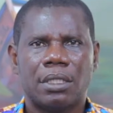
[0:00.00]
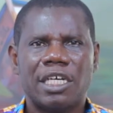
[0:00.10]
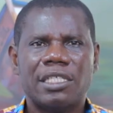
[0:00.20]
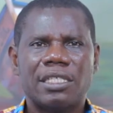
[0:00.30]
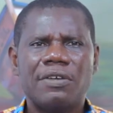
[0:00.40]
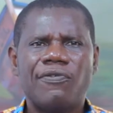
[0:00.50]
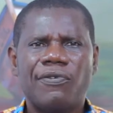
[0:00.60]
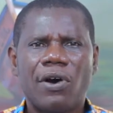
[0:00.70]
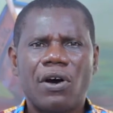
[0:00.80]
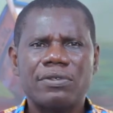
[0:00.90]
It
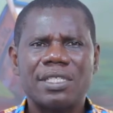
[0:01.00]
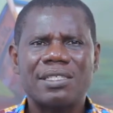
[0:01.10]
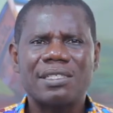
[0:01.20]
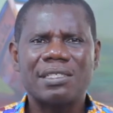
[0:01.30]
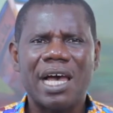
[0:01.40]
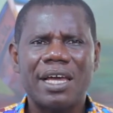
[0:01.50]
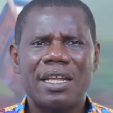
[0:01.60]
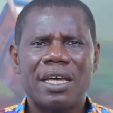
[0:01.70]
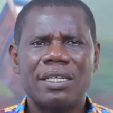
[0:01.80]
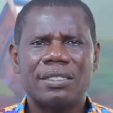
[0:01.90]
involves
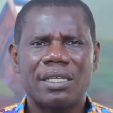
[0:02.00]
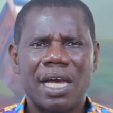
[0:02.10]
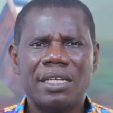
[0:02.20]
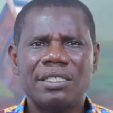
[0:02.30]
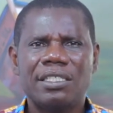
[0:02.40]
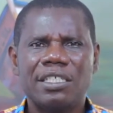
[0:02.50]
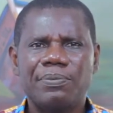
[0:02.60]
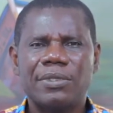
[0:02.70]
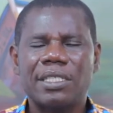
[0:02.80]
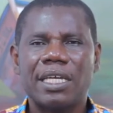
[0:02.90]
silent and
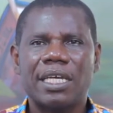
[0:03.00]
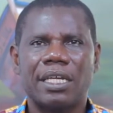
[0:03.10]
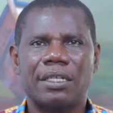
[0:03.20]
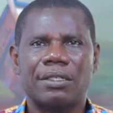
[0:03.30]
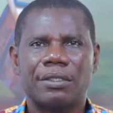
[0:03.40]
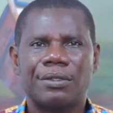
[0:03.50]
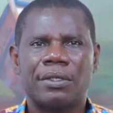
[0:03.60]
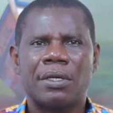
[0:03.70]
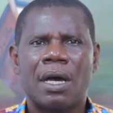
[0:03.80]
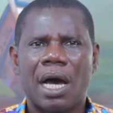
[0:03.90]
deep thinking
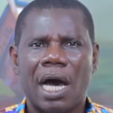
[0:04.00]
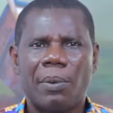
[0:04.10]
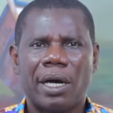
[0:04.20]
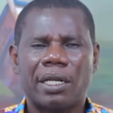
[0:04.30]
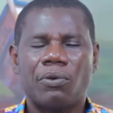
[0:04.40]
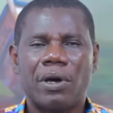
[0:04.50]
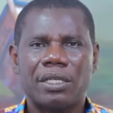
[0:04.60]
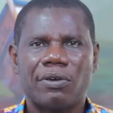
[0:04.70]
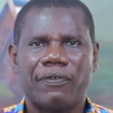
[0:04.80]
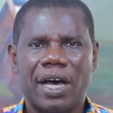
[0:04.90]
about the
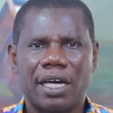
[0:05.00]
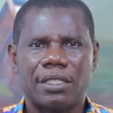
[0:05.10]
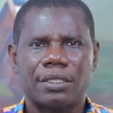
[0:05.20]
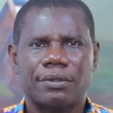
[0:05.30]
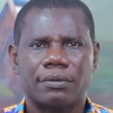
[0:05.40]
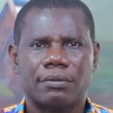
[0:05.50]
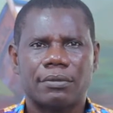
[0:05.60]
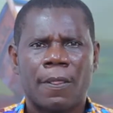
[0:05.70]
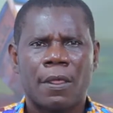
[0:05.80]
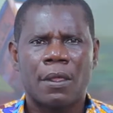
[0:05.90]
works of art.
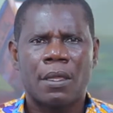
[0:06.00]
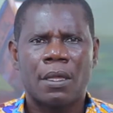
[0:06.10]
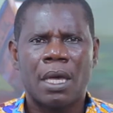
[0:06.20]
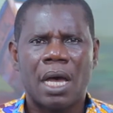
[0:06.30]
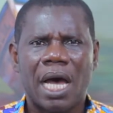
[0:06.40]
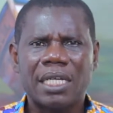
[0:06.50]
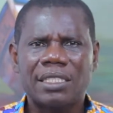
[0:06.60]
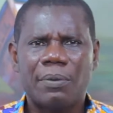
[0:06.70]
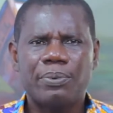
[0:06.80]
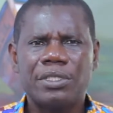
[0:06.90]

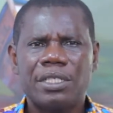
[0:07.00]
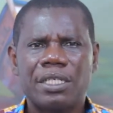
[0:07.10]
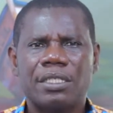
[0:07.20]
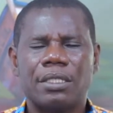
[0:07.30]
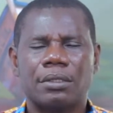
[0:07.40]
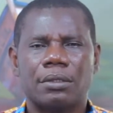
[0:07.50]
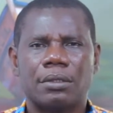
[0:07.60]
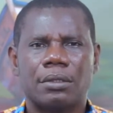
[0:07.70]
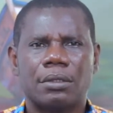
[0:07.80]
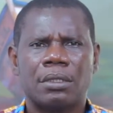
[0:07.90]
Art
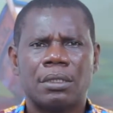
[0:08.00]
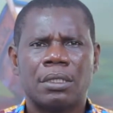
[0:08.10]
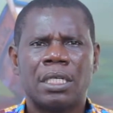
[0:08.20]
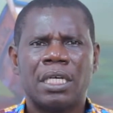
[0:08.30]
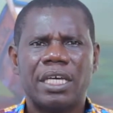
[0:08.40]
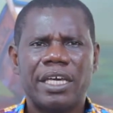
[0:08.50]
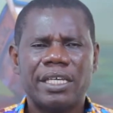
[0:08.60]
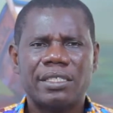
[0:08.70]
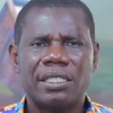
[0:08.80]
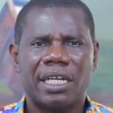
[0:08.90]
appreciation
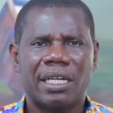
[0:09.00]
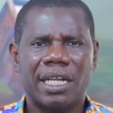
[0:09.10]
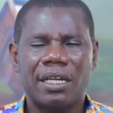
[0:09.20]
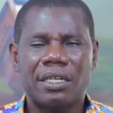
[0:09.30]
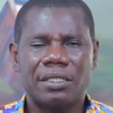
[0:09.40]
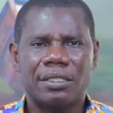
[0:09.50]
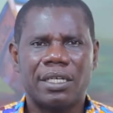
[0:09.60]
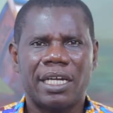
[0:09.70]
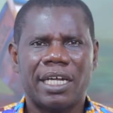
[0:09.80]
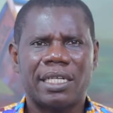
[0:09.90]
is the knowledge
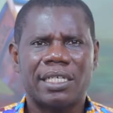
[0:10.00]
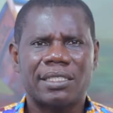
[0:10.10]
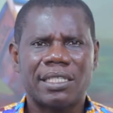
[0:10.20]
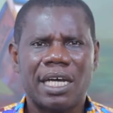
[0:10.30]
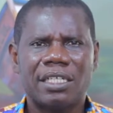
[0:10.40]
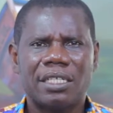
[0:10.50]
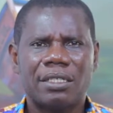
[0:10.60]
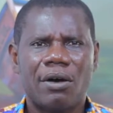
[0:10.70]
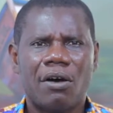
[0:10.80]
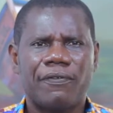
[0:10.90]
and
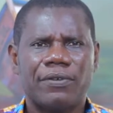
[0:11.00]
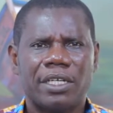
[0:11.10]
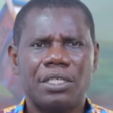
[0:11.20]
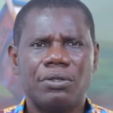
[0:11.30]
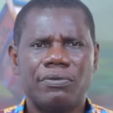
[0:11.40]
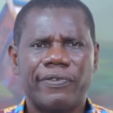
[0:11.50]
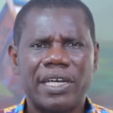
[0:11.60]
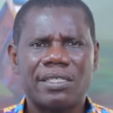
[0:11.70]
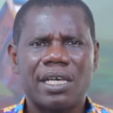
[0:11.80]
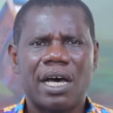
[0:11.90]
understanding of the
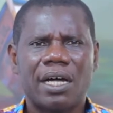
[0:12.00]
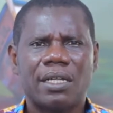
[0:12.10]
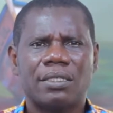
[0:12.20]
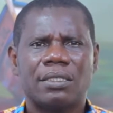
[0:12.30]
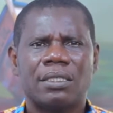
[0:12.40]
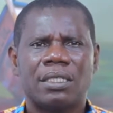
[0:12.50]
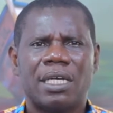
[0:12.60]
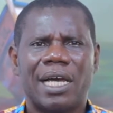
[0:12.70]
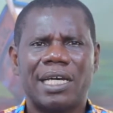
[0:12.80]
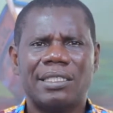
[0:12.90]
universal
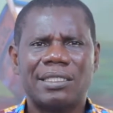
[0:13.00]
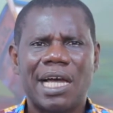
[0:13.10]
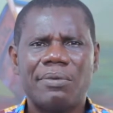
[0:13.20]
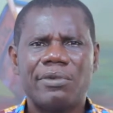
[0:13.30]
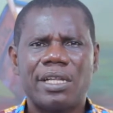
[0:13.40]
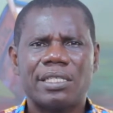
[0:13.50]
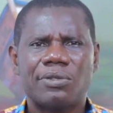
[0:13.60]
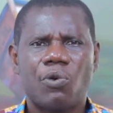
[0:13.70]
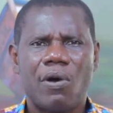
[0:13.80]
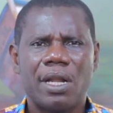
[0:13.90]
and
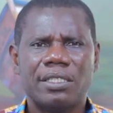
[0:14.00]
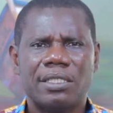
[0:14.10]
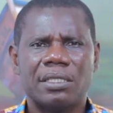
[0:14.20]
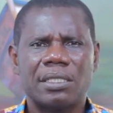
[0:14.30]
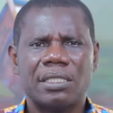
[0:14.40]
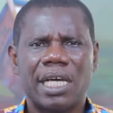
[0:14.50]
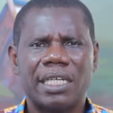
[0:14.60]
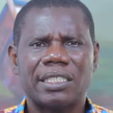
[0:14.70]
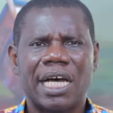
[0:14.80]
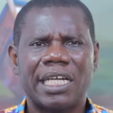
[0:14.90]
timeless qualities
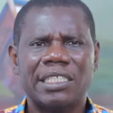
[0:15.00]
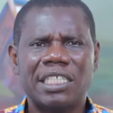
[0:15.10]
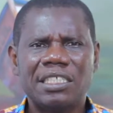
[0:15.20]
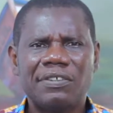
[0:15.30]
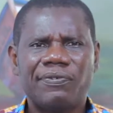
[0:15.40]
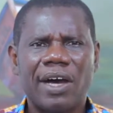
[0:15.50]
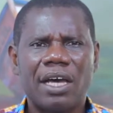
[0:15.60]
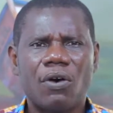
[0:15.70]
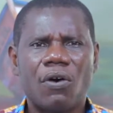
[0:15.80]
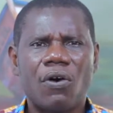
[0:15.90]
that
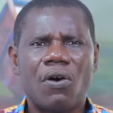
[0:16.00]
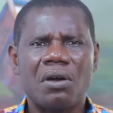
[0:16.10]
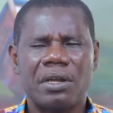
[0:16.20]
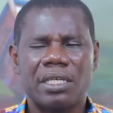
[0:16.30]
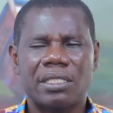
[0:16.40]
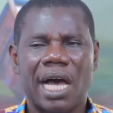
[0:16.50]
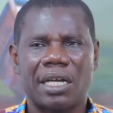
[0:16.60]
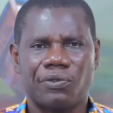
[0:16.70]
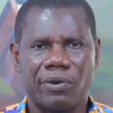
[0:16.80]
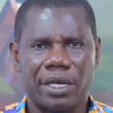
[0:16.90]
identify all great
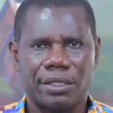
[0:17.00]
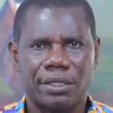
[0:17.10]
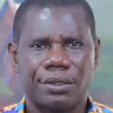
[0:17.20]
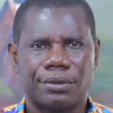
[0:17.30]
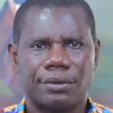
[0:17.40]
artworks.